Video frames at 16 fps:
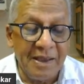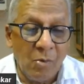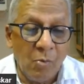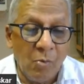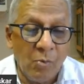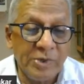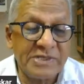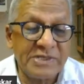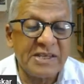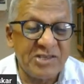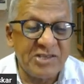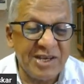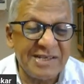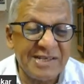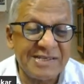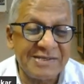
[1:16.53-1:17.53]
which
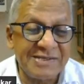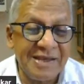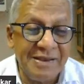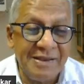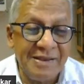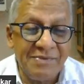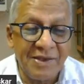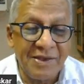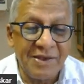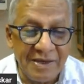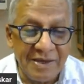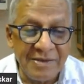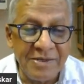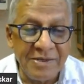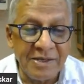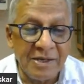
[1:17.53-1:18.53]
suggests that
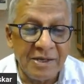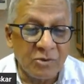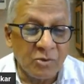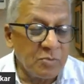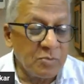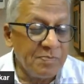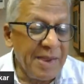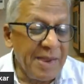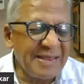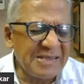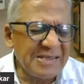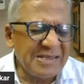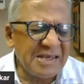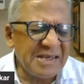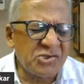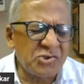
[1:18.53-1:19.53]
India could make
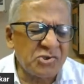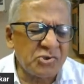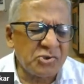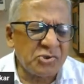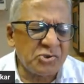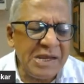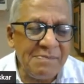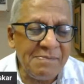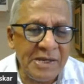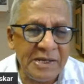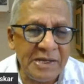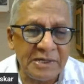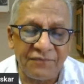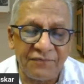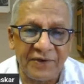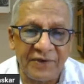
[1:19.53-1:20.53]
things
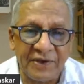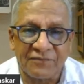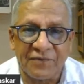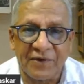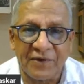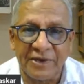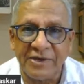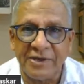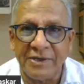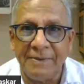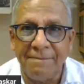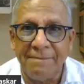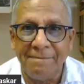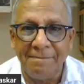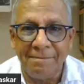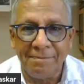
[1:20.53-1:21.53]
extremely difficult for India,
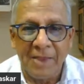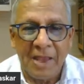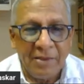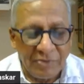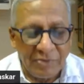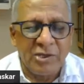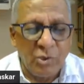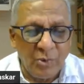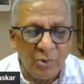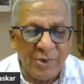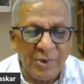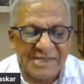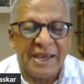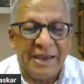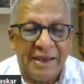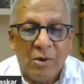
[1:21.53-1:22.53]
that
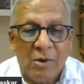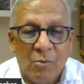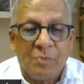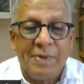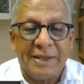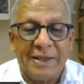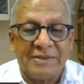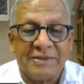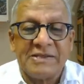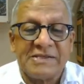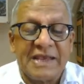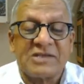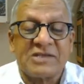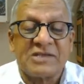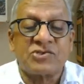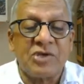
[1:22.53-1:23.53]
USA would make things
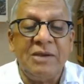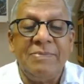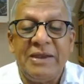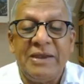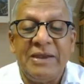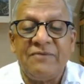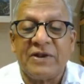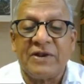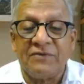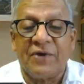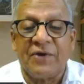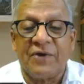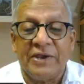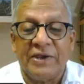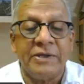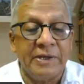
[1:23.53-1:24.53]
extremely difficult
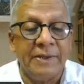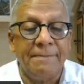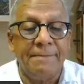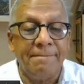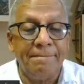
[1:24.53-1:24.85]
for India.